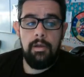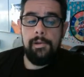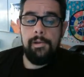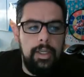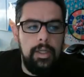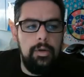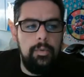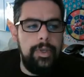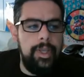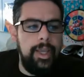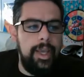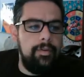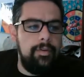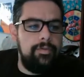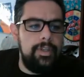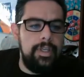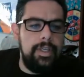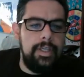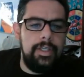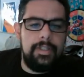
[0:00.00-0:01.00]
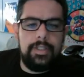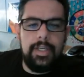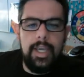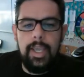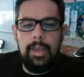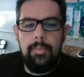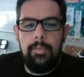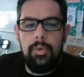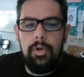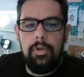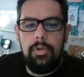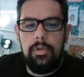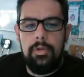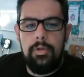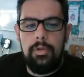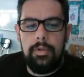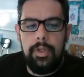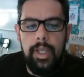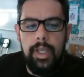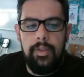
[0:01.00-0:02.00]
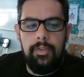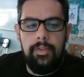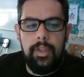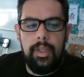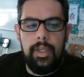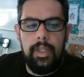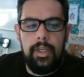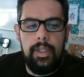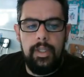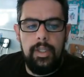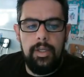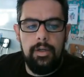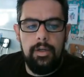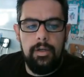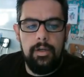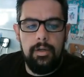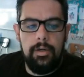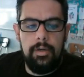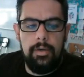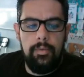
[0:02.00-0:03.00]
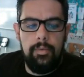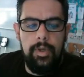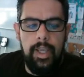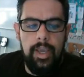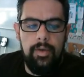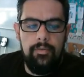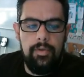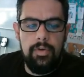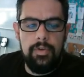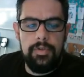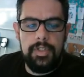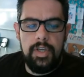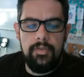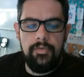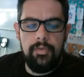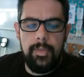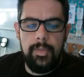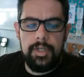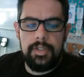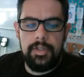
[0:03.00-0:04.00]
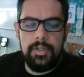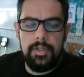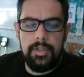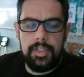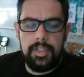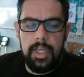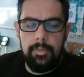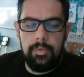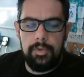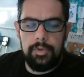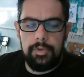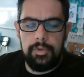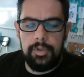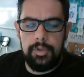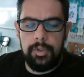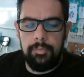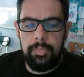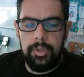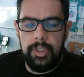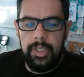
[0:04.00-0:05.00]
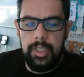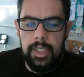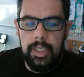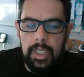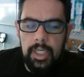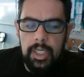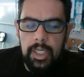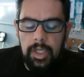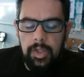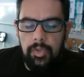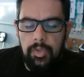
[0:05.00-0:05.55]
And here we have the table, and then here we have used the information in the table to complete